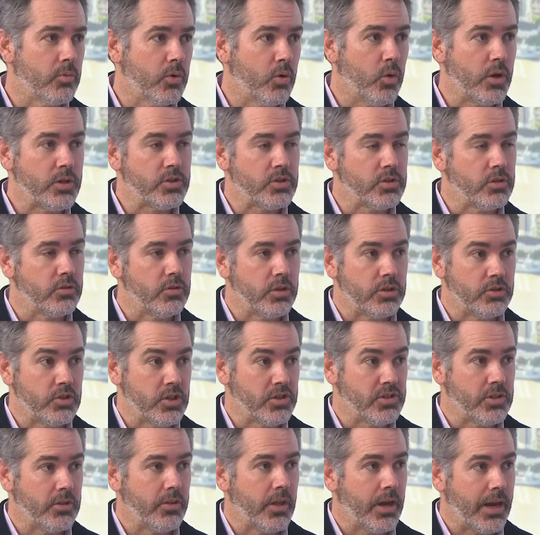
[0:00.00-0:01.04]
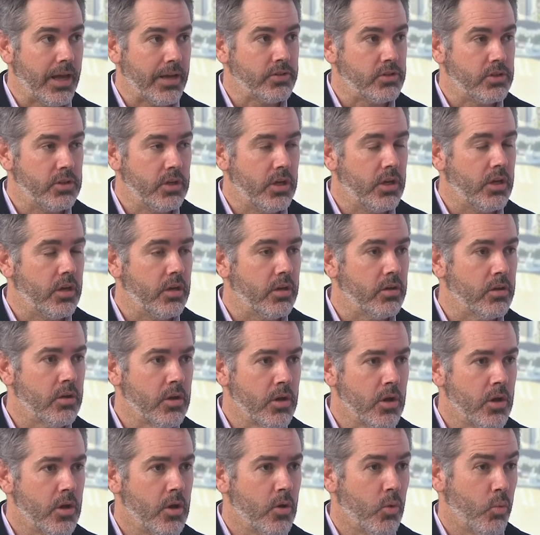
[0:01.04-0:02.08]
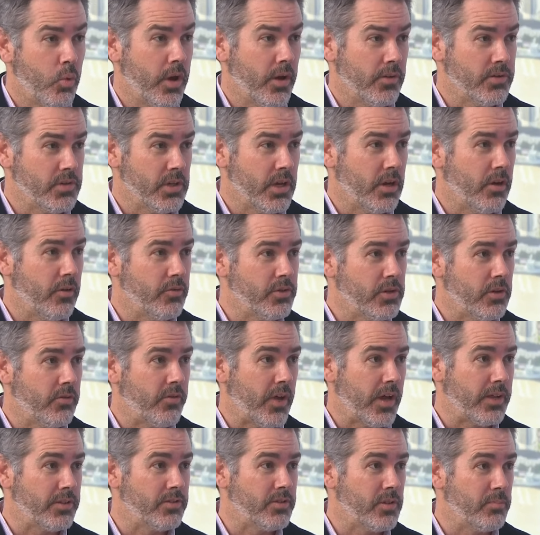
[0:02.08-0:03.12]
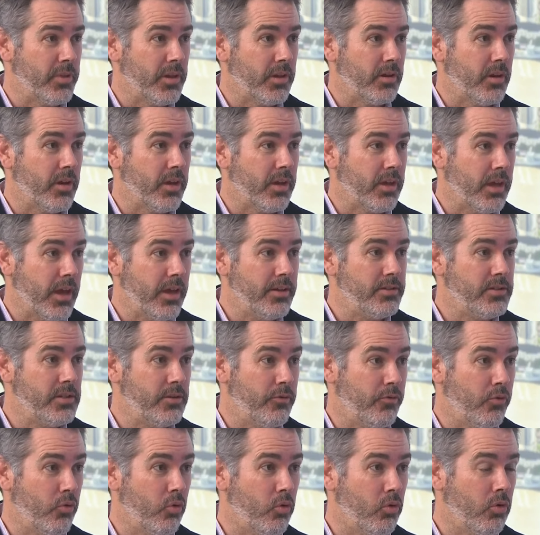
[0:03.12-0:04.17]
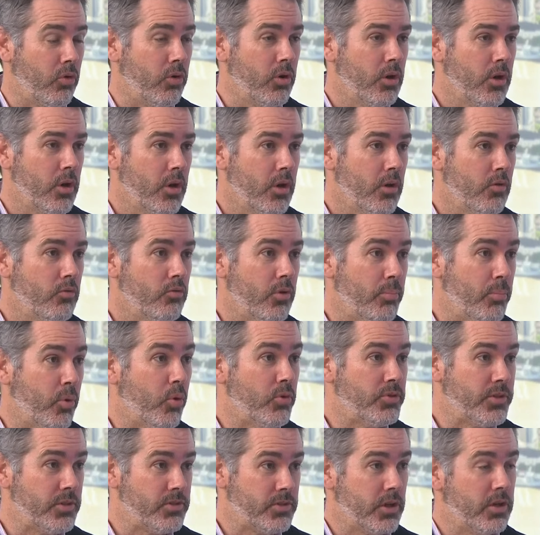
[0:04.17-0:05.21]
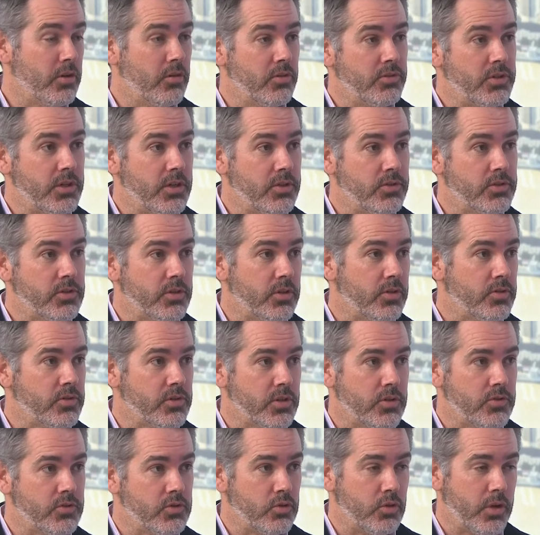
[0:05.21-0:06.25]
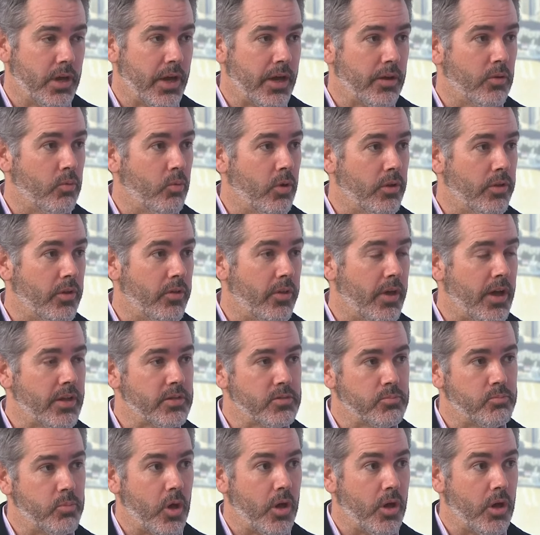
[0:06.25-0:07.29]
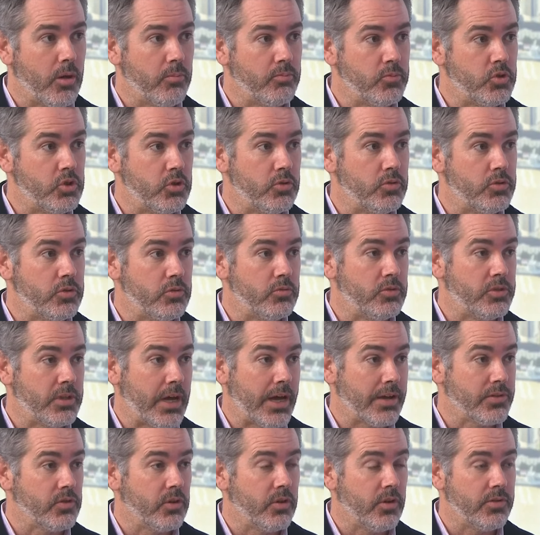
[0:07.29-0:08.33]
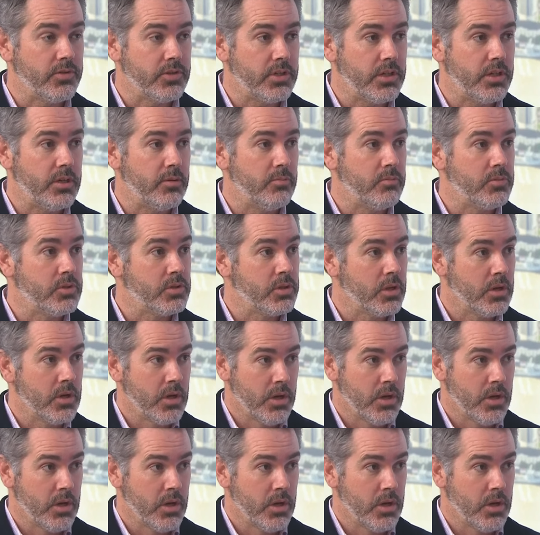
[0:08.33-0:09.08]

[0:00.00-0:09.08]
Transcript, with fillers: question. Just in the last year, we ourselves have had something like 84 reported security incidents in Sudan, whether that's um, due to attacks on our teams.